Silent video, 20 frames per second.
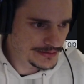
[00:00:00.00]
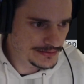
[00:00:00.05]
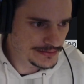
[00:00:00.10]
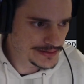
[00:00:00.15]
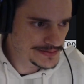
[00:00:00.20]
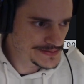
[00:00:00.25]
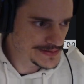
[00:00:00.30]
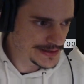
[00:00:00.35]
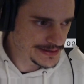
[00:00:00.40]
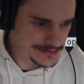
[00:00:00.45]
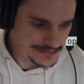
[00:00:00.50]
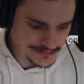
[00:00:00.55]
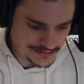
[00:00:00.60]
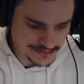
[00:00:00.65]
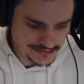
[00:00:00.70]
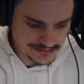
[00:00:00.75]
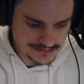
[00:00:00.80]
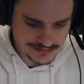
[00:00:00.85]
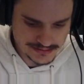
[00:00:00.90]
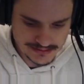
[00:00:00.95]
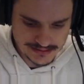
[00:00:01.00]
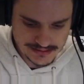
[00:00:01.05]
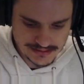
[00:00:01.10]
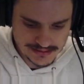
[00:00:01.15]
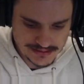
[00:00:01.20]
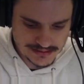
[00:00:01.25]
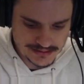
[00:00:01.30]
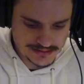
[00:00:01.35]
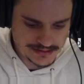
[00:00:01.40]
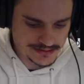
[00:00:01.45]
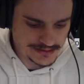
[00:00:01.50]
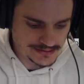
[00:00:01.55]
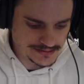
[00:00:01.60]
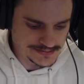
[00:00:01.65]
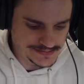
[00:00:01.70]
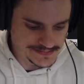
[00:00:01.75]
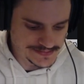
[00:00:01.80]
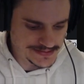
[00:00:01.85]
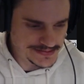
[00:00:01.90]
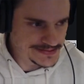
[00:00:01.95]
Let's add it.
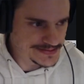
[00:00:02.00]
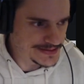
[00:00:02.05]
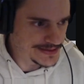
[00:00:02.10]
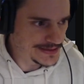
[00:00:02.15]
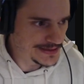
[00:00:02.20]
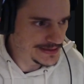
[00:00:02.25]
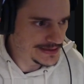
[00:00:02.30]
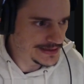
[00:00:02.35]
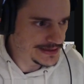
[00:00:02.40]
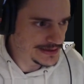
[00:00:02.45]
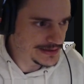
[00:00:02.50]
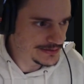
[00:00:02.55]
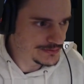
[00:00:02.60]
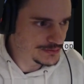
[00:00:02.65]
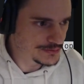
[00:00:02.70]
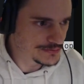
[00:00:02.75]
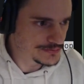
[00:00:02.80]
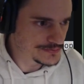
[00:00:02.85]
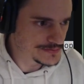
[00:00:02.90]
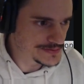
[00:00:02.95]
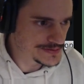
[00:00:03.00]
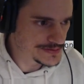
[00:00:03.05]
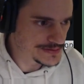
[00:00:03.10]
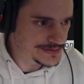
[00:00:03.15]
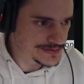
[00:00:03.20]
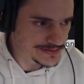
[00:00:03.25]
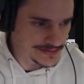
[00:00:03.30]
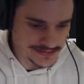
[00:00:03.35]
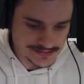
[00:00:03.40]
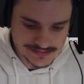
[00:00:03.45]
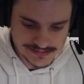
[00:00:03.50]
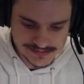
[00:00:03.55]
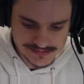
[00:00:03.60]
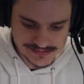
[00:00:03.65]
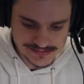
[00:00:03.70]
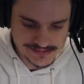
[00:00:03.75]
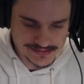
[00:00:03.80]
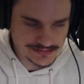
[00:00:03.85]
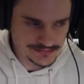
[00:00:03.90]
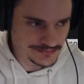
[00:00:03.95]
DT equals
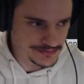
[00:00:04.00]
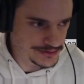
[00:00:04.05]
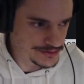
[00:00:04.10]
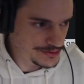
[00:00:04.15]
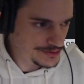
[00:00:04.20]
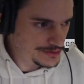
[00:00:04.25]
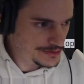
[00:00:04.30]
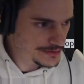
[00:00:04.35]
0.